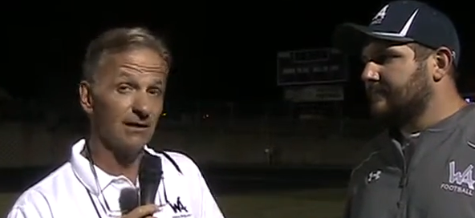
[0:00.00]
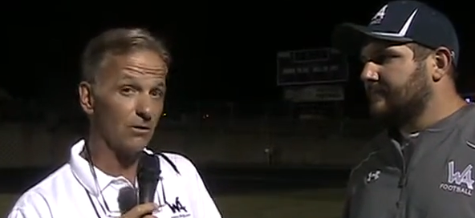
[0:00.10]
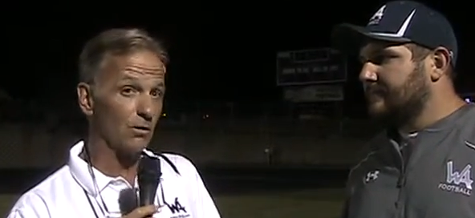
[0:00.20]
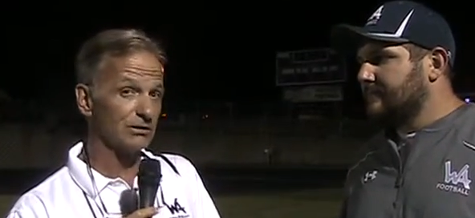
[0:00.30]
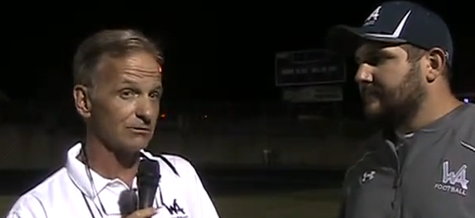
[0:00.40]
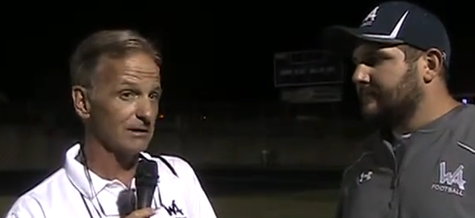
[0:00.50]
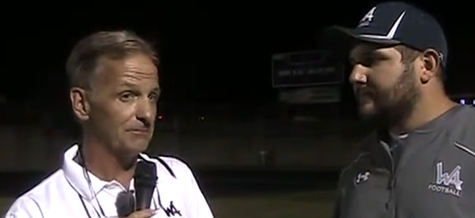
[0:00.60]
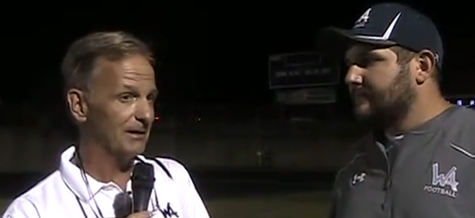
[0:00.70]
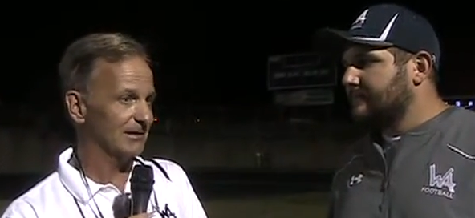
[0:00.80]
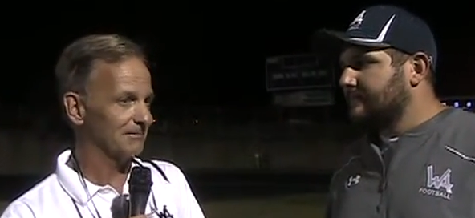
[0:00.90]
Speaker 1: Of course, three
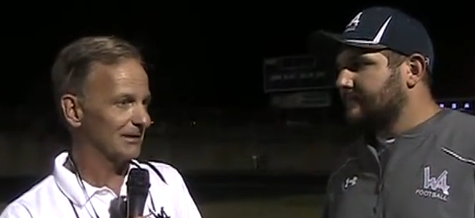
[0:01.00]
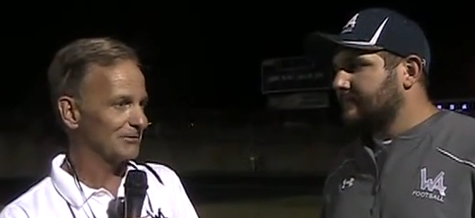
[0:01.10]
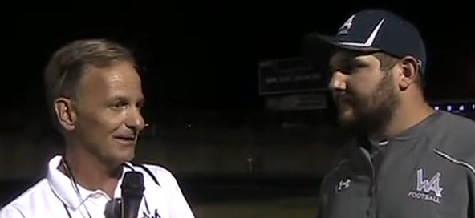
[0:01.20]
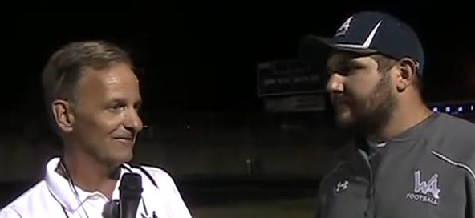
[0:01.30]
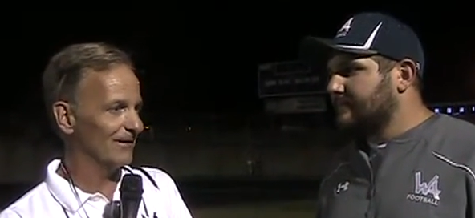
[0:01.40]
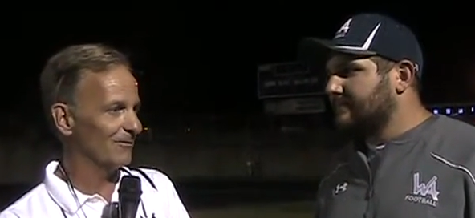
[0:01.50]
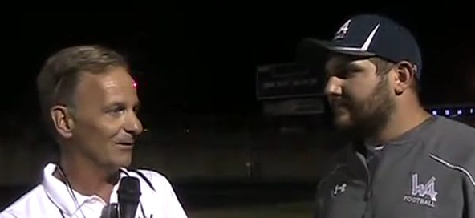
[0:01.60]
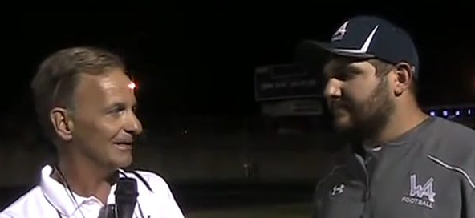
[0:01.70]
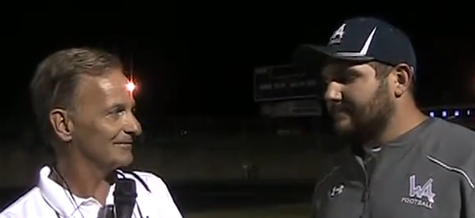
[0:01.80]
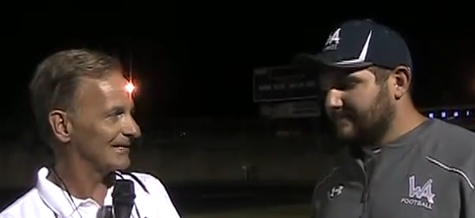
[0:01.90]
picks by Trayvon
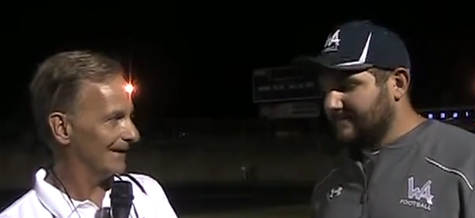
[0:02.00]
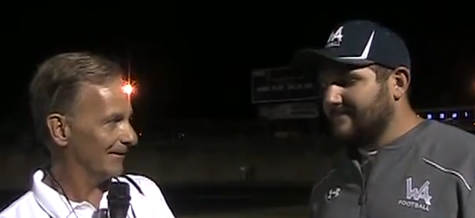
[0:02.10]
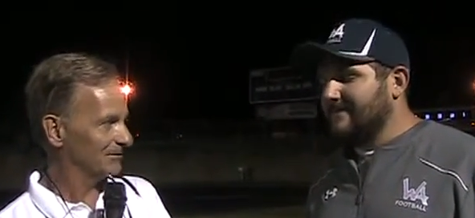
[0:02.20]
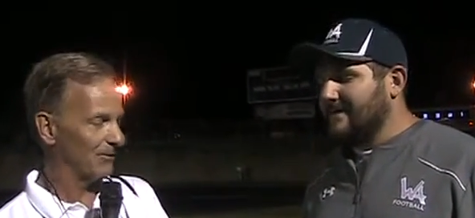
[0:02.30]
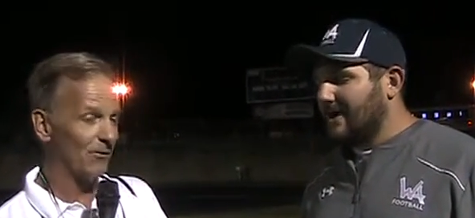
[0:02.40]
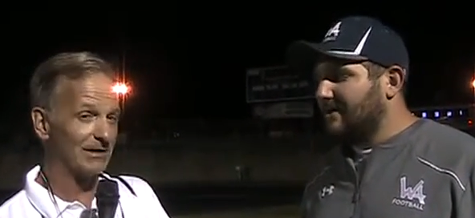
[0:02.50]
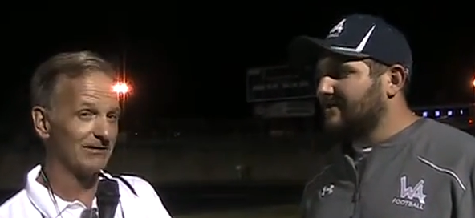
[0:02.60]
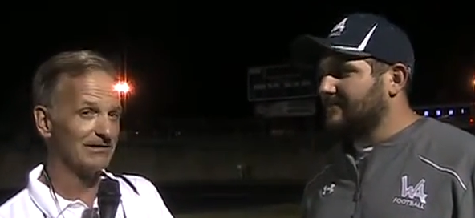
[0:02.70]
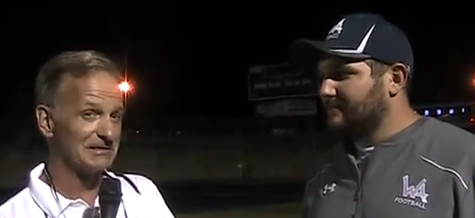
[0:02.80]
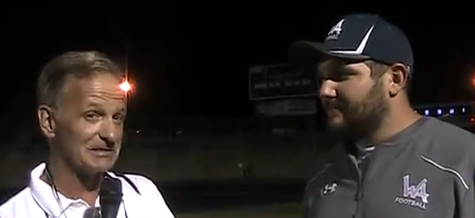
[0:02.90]
Williams helped. Uh, one of those